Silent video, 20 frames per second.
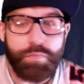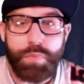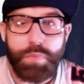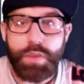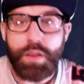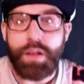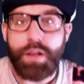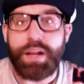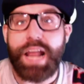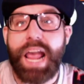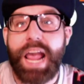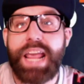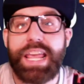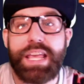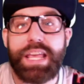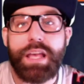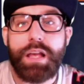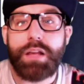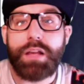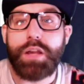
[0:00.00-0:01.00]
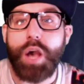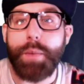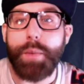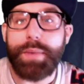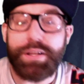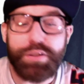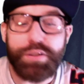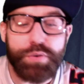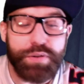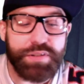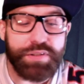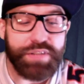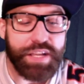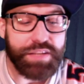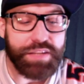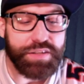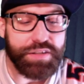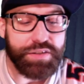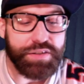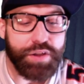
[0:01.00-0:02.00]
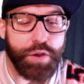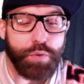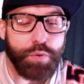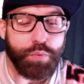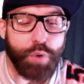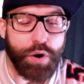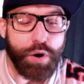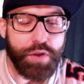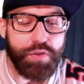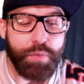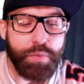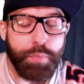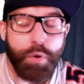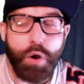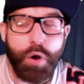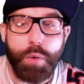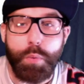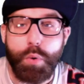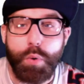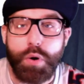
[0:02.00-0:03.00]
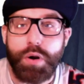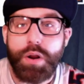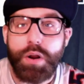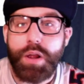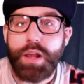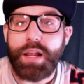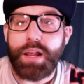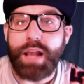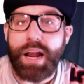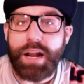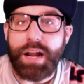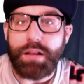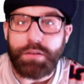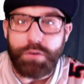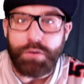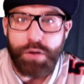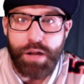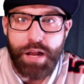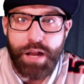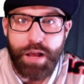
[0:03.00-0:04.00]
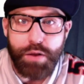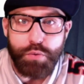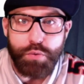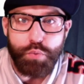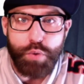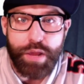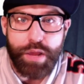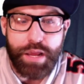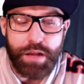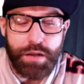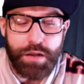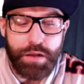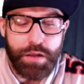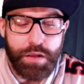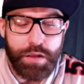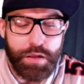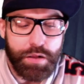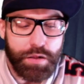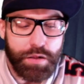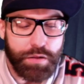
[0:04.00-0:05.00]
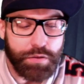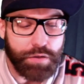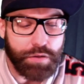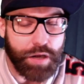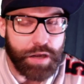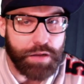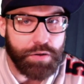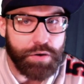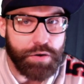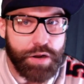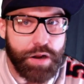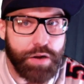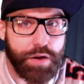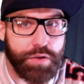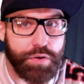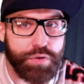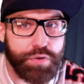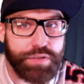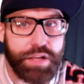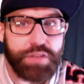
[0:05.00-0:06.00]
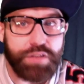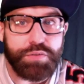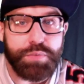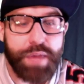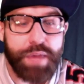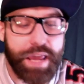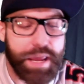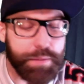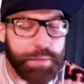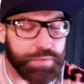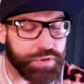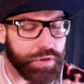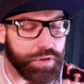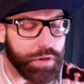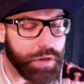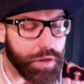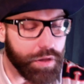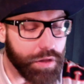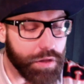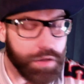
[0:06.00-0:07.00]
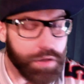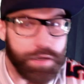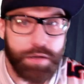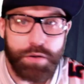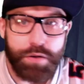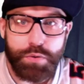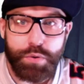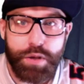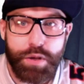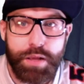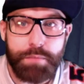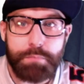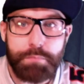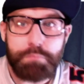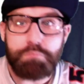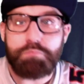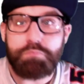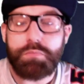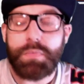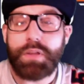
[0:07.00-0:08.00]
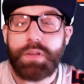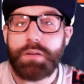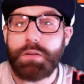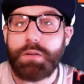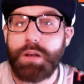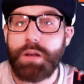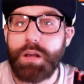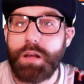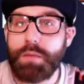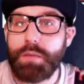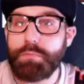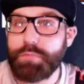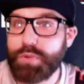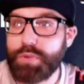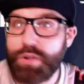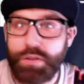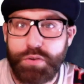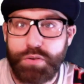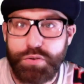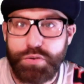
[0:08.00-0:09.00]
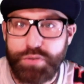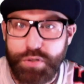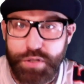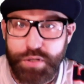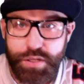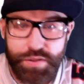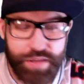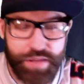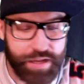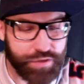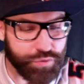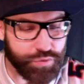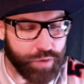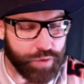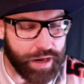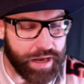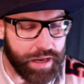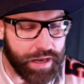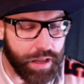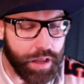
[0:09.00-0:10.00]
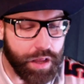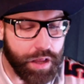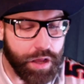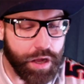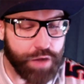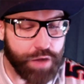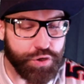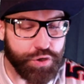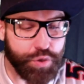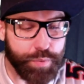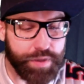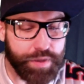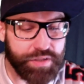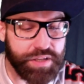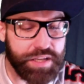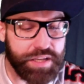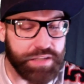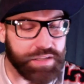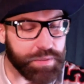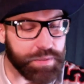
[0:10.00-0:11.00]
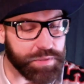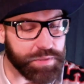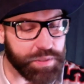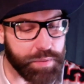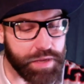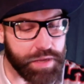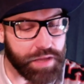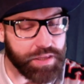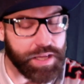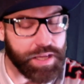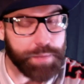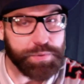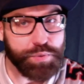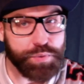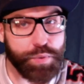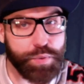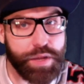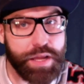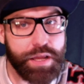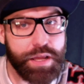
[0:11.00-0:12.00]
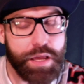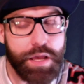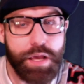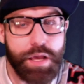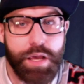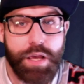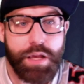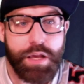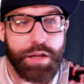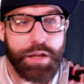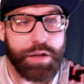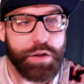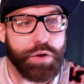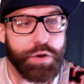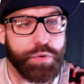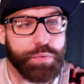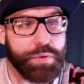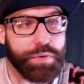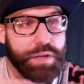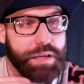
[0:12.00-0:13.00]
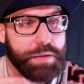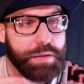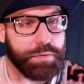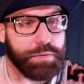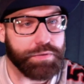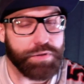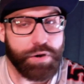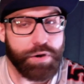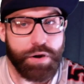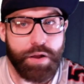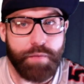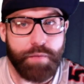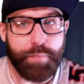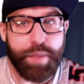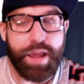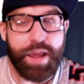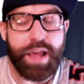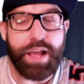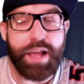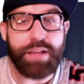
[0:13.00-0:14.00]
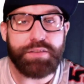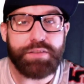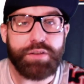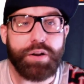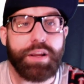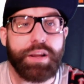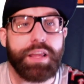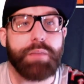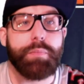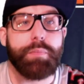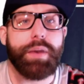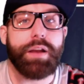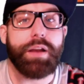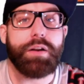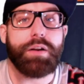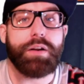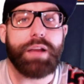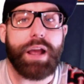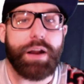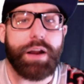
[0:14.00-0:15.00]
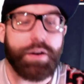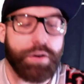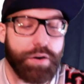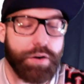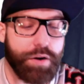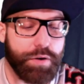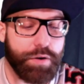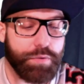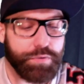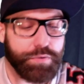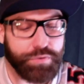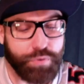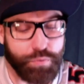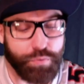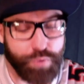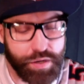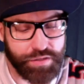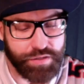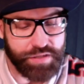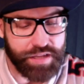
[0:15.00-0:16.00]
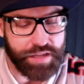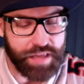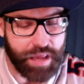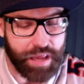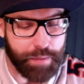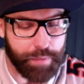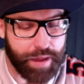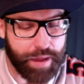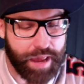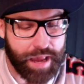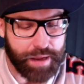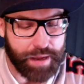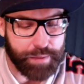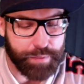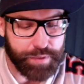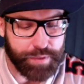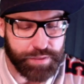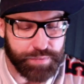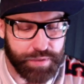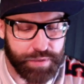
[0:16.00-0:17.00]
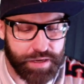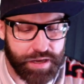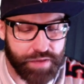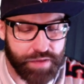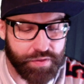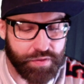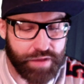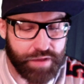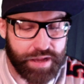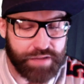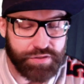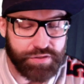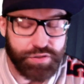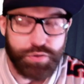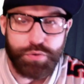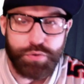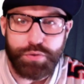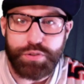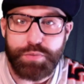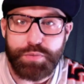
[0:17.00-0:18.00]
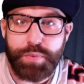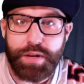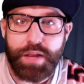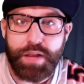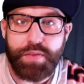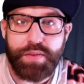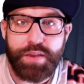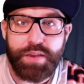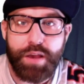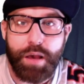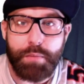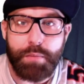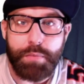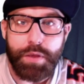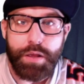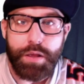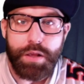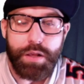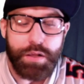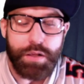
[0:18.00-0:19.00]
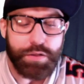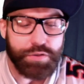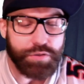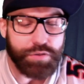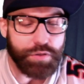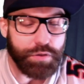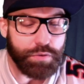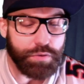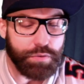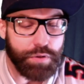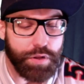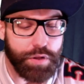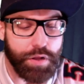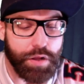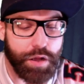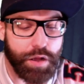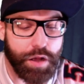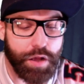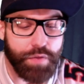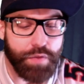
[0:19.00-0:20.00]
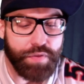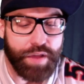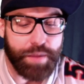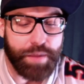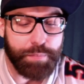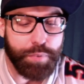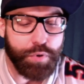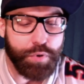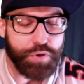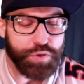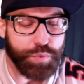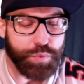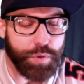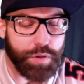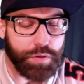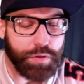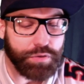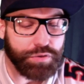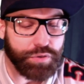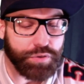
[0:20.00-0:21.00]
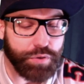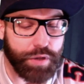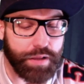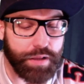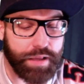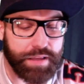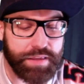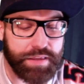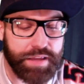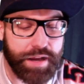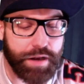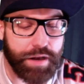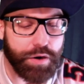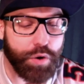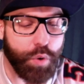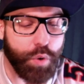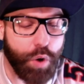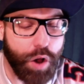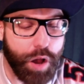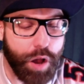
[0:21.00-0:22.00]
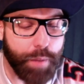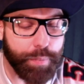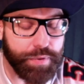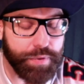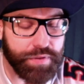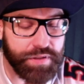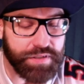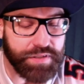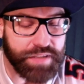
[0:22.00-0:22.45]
Nagy coming to his senses, running the ball more, kind of learning how to win, kind of learning how to close out some games. You know what? Those are good things, right? Trubisky seems to be on the upswing. You know, he started off bad, started getting better, got hurt, was a little rusty, came back, but he's been on the last two, he's been on the up. So, that bodes well. So I like the arrow up in this